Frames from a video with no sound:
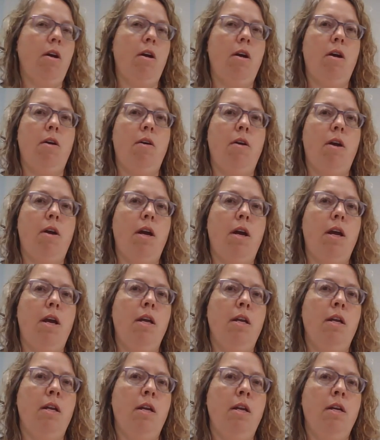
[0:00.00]
All
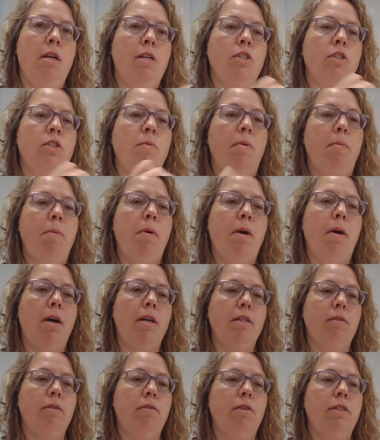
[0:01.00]
right. So I'm going to
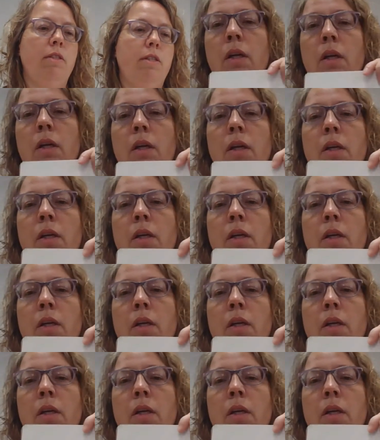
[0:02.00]
pause for a second.